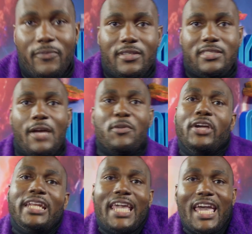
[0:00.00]
Samuel
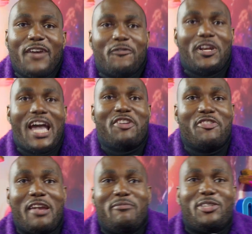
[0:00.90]
Eni here for that
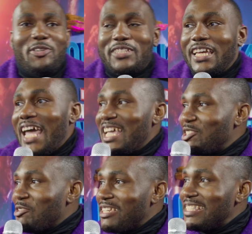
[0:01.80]
grape juice and as
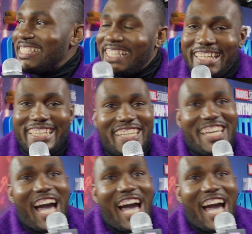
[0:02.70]
you can see